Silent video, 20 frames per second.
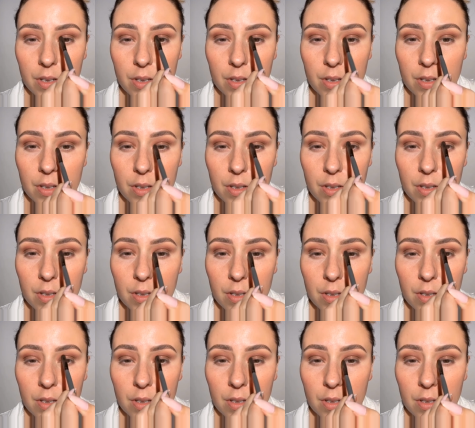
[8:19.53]

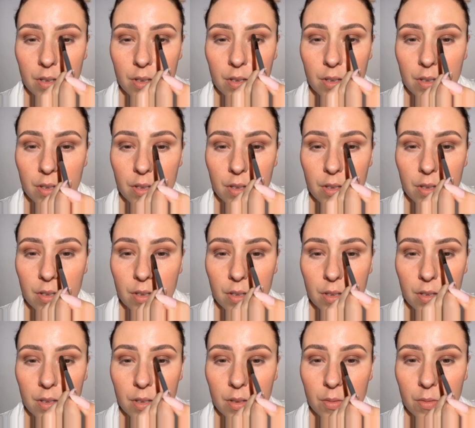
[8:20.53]

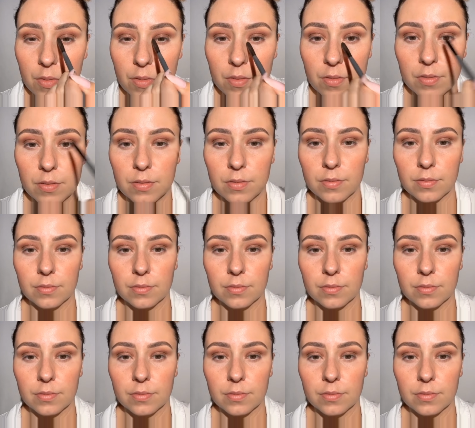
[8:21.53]
(silence)